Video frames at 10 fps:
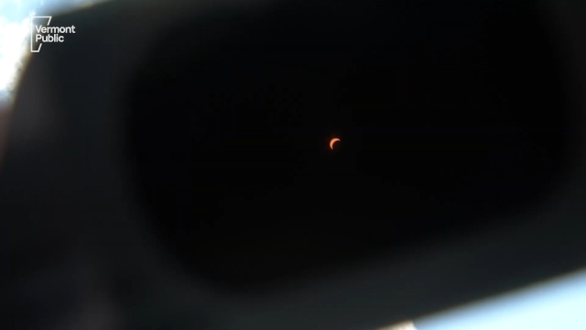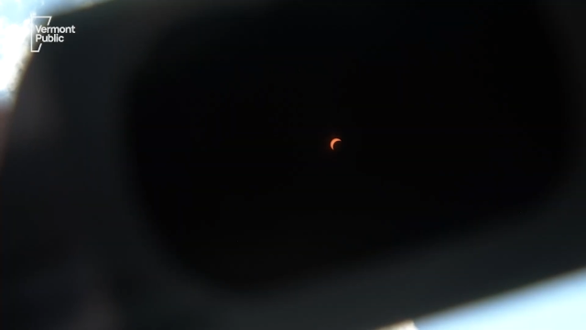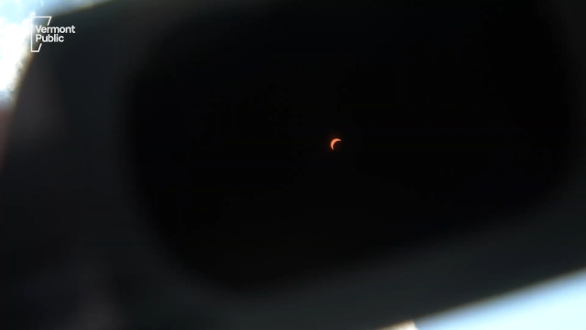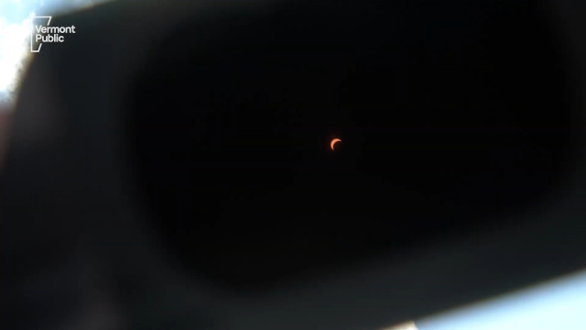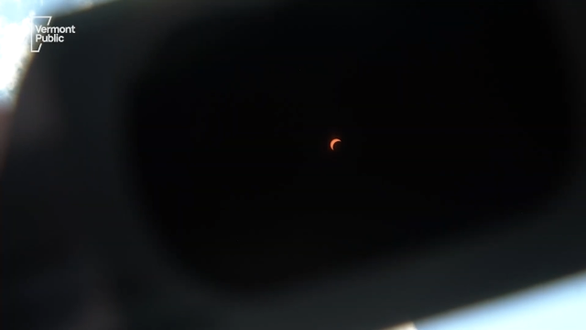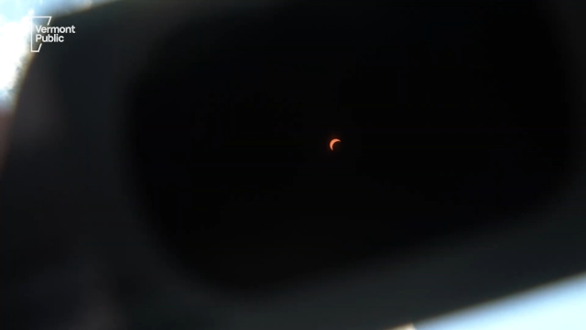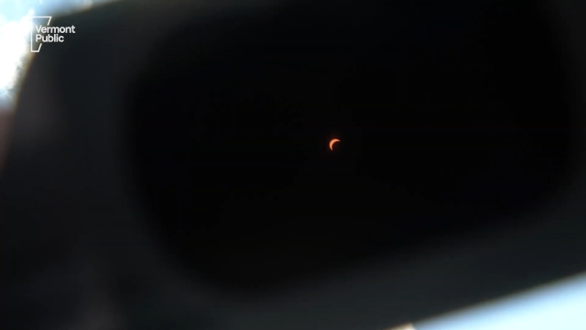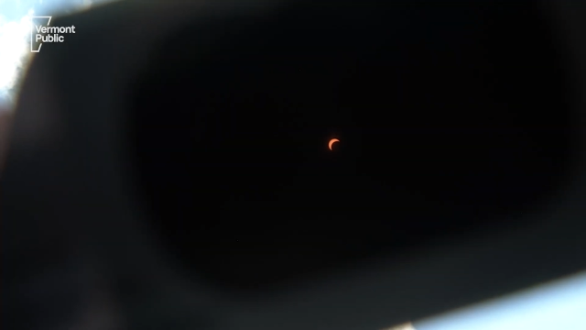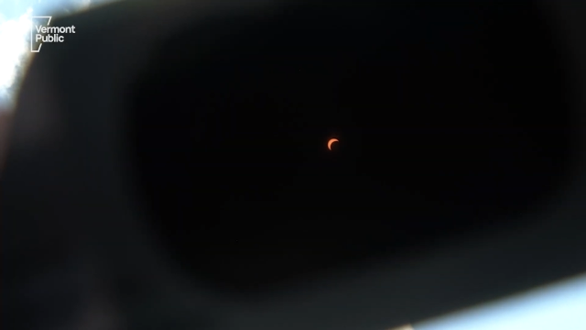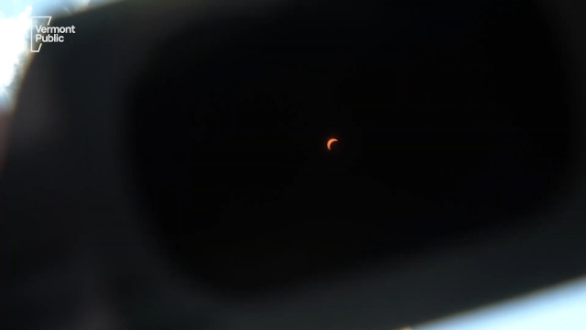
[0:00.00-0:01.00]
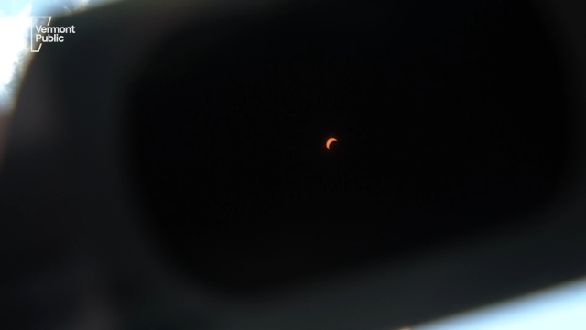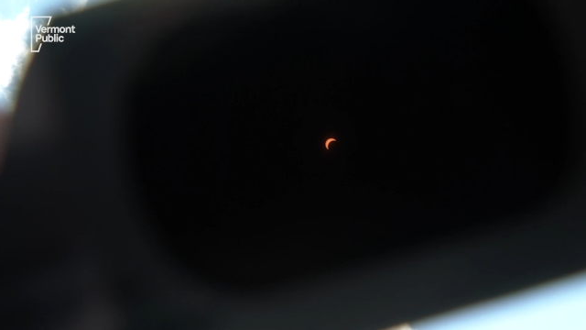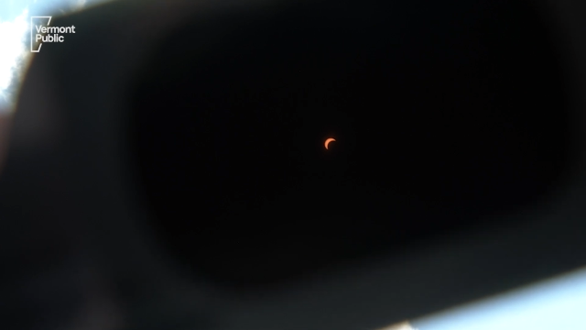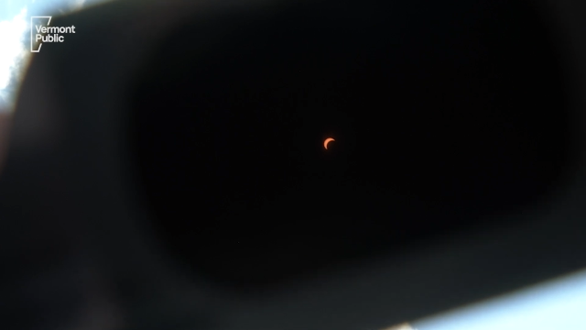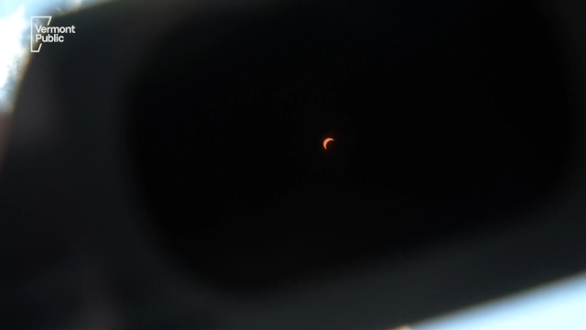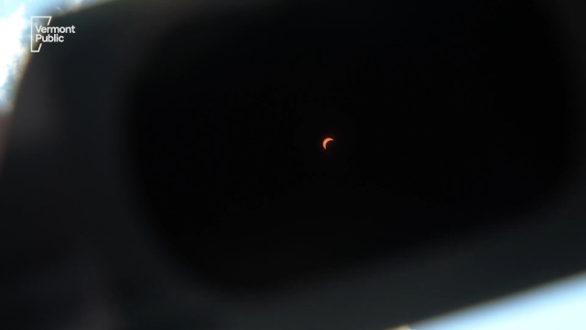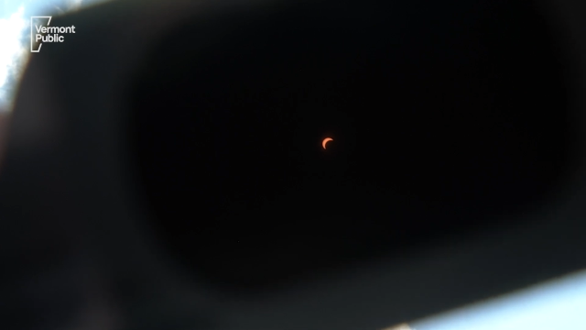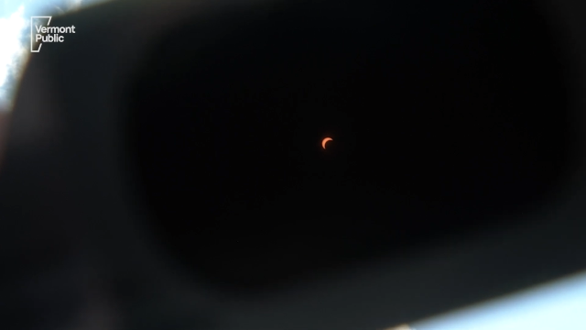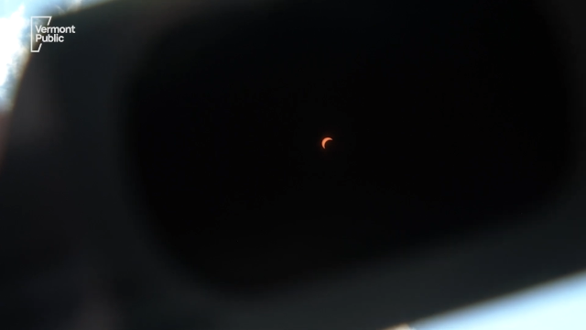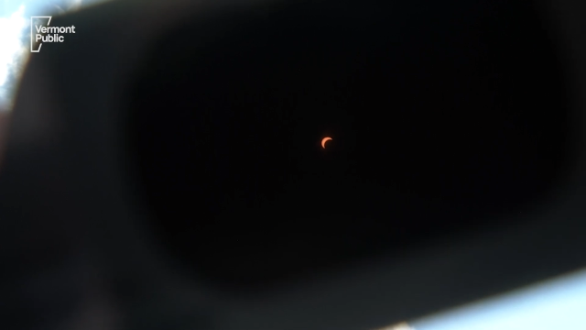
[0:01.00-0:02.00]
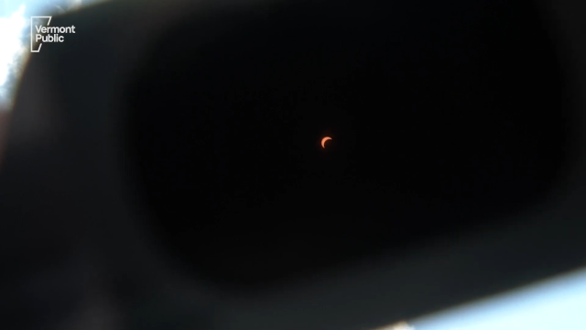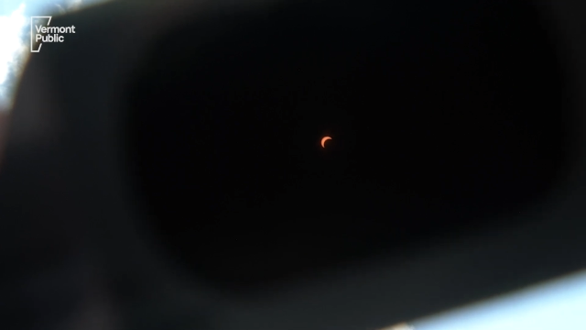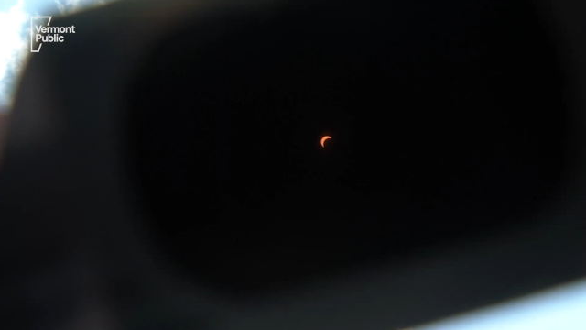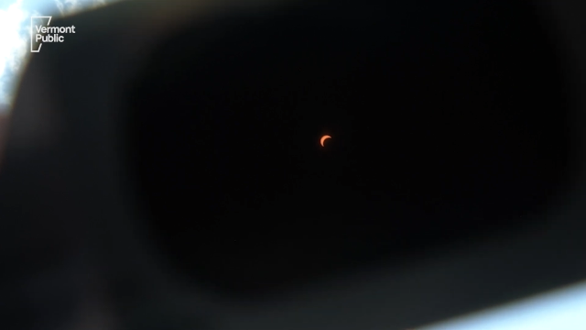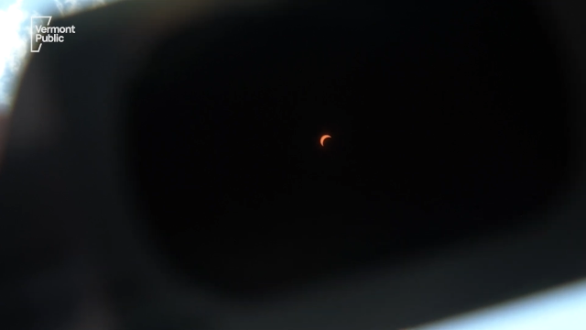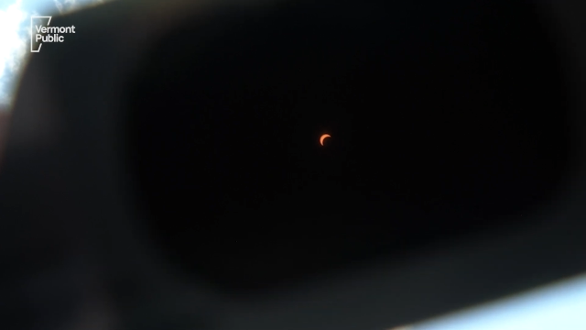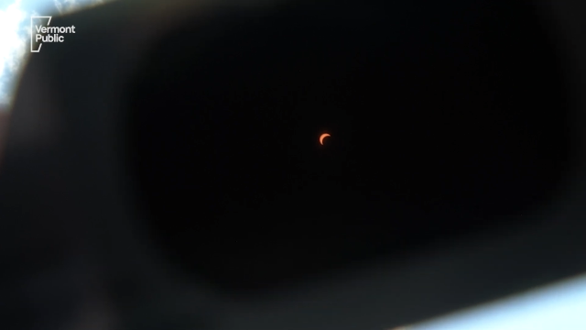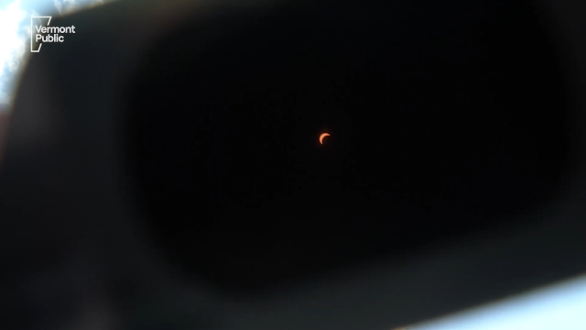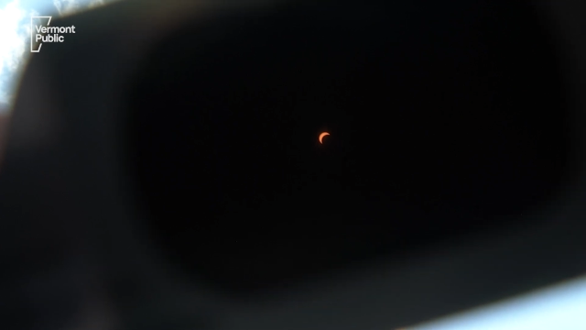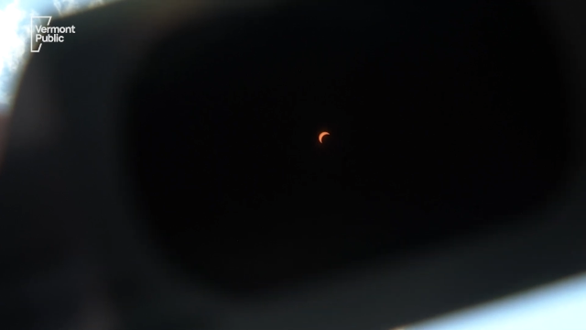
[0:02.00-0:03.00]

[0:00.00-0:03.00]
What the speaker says: [unreadable: no face in view]